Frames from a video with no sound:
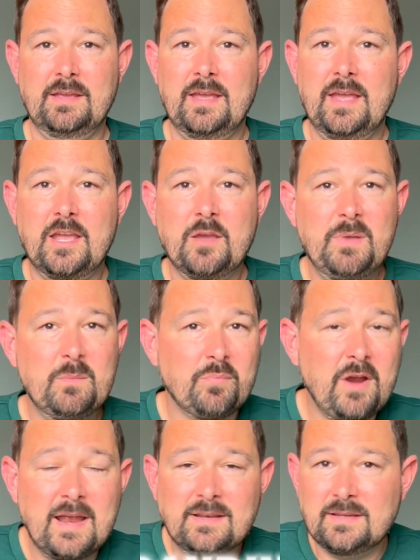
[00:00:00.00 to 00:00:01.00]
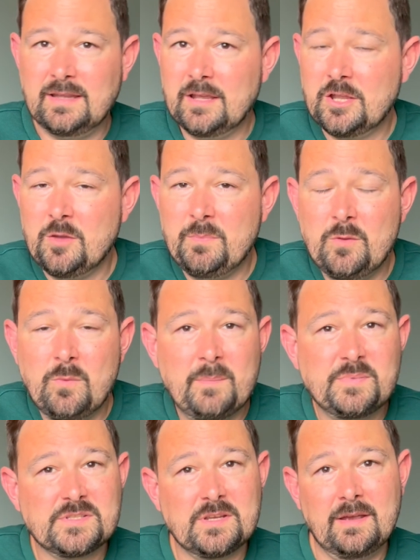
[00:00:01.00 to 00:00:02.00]
It could be branding, it could be
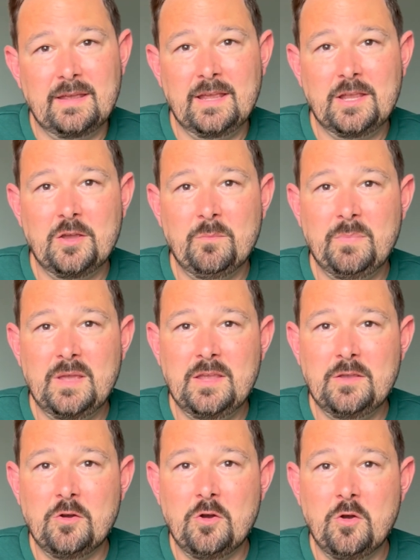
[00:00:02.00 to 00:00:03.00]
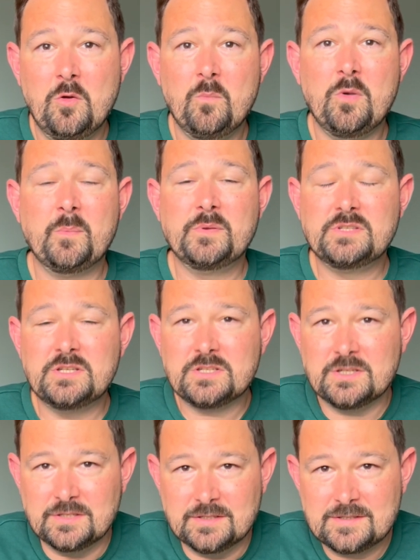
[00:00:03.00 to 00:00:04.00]
website, it could be your
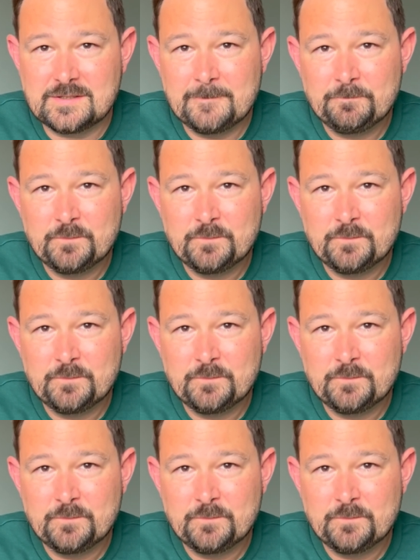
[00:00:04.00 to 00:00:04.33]
propositions,